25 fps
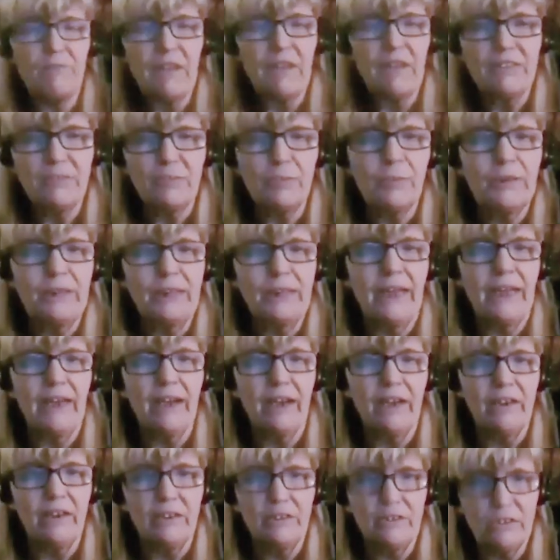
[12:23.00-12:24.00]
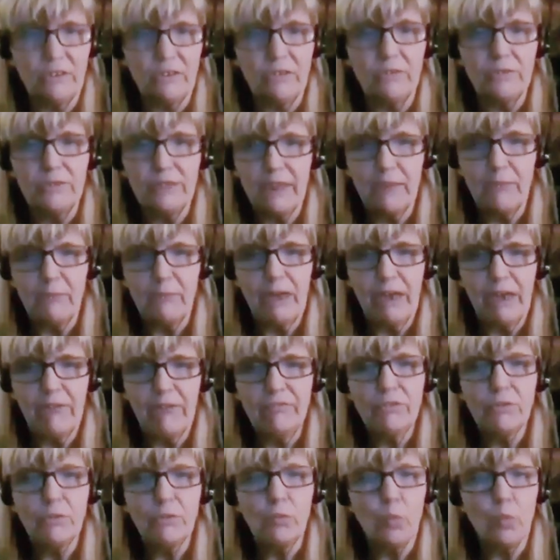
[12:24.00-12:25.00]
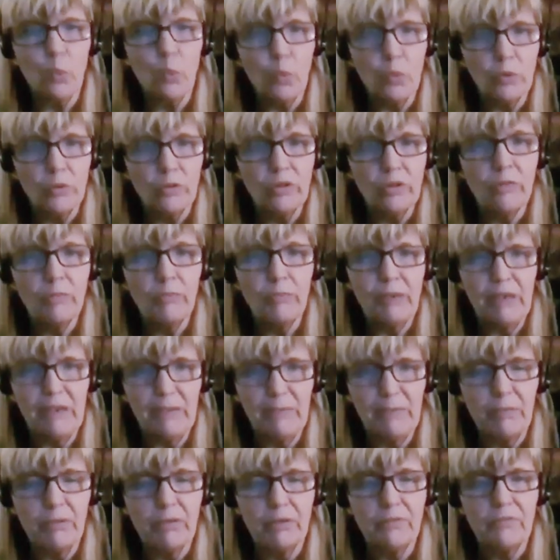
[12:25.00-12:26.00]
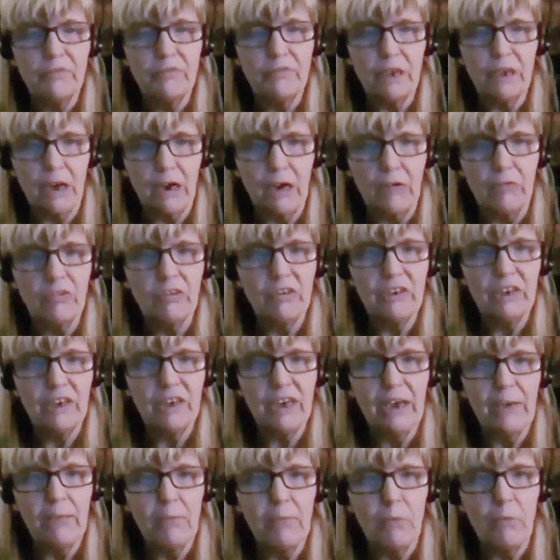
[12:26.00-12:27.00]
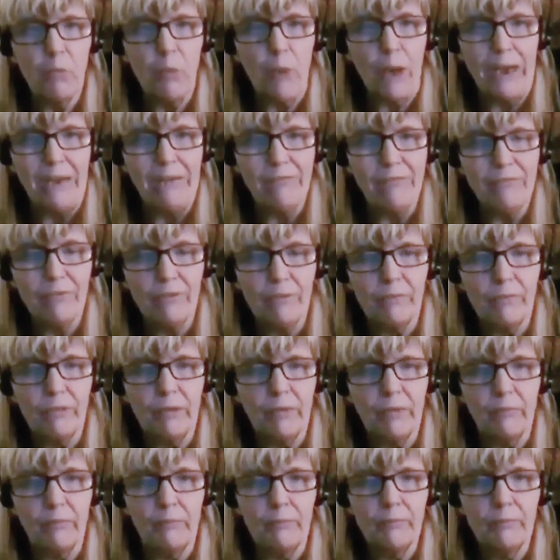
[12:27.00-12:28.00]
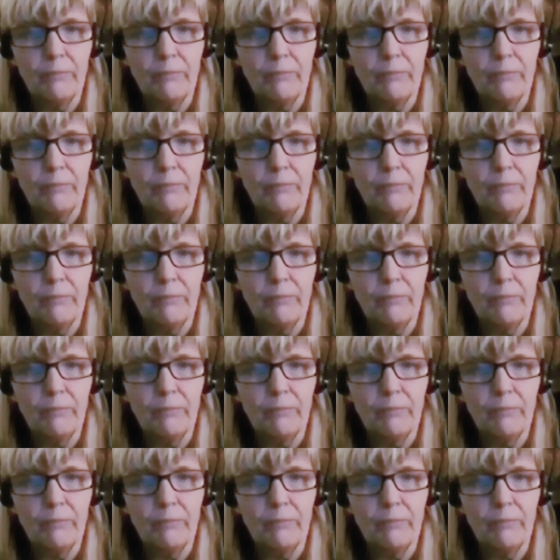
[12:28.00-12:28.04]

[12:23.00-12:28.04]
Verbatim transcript: that's what they're going to do, then we have to warn the people of Darwin to keep away from them.